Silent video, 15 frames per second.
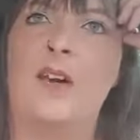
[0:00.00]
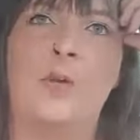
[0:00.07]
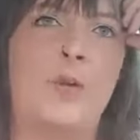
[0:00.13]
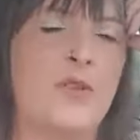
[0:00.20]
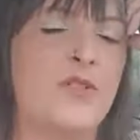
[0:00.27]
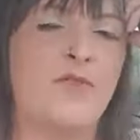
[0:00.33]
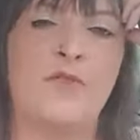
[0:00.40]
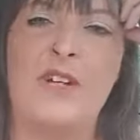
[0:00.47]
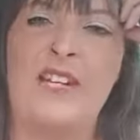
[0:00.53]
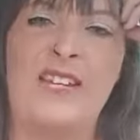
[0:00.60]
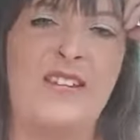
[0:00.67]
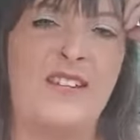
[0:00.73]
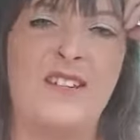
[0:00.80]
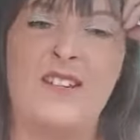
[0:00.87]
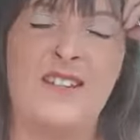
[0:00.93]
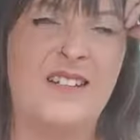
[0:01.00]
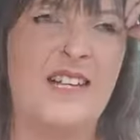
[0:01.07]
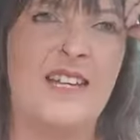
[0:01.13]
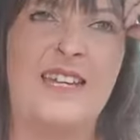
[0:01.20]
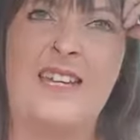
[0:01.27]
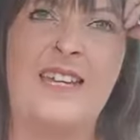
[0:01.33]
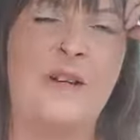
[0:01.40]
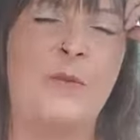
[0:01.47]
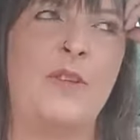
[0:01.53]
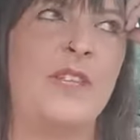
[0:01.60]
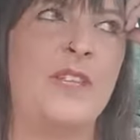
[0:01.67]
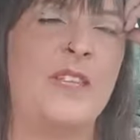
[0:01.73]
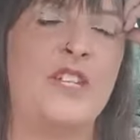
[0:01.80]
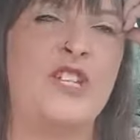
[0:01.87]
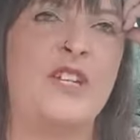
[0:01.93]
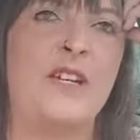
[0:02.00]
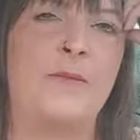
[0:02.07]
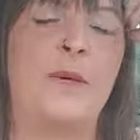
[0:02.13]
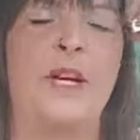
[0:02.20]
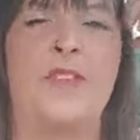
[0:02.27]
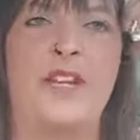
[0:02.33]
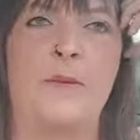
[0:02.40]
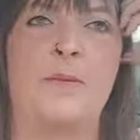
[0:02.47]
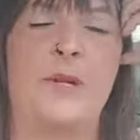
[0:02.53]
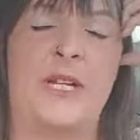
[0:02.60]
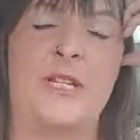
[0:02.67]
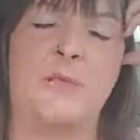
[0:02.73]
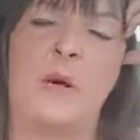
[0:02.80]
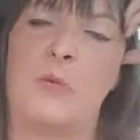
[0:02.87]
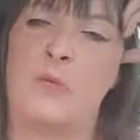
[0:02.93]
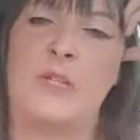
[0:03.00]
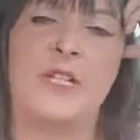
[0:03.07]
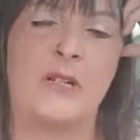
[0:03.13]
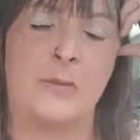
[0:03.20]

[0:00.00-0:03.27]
Wasn't really clicking with it this year, but I think because Mum was so